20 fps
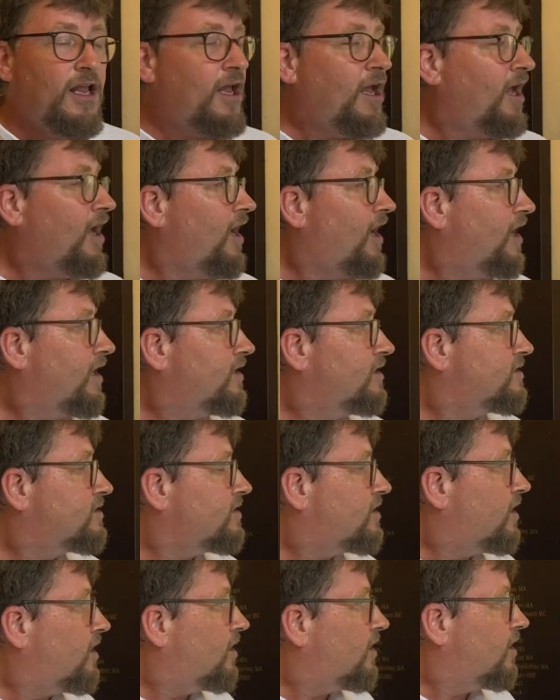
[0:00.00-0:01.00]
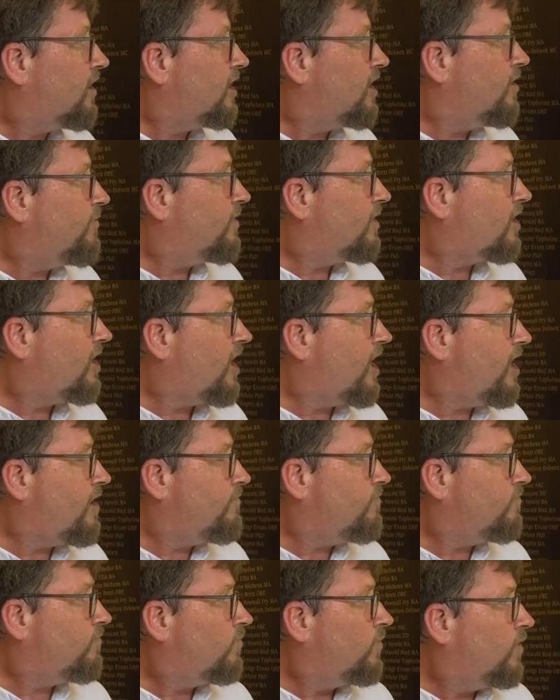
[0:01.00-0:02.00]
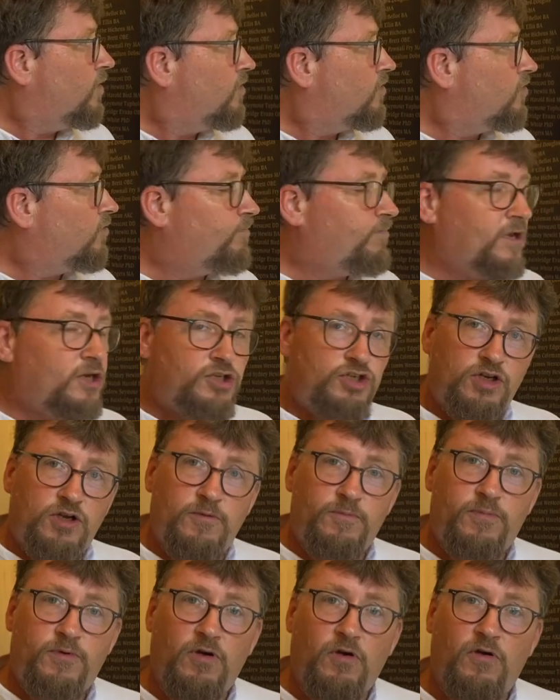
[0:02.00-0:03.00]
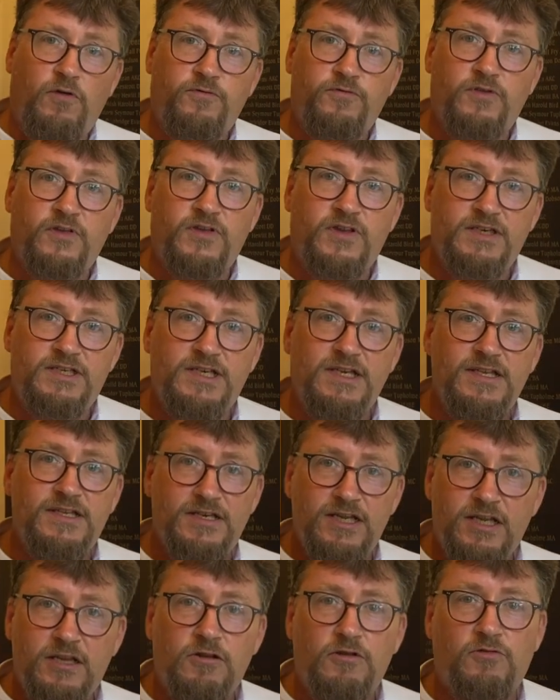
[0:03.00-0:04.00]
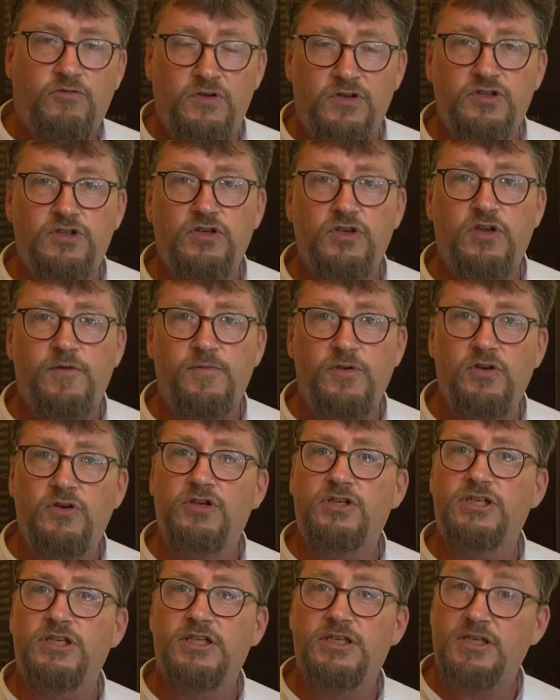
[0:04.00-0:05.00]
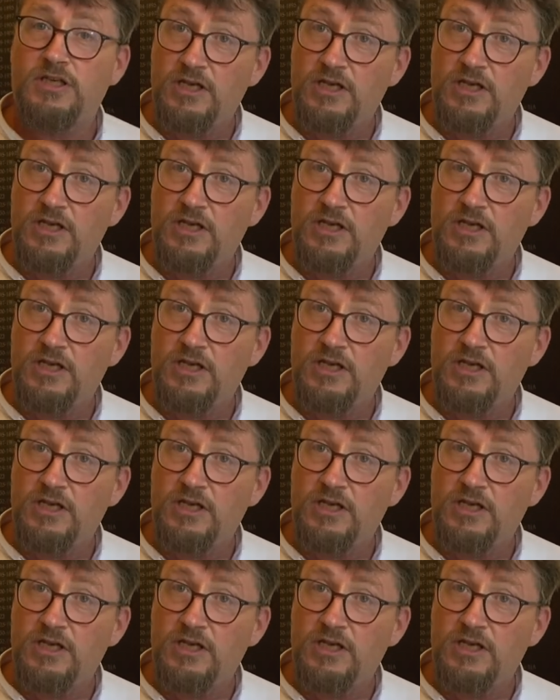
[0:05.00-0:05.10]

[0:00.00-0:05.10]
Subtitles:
and he became the bishop of the city's little Christian community at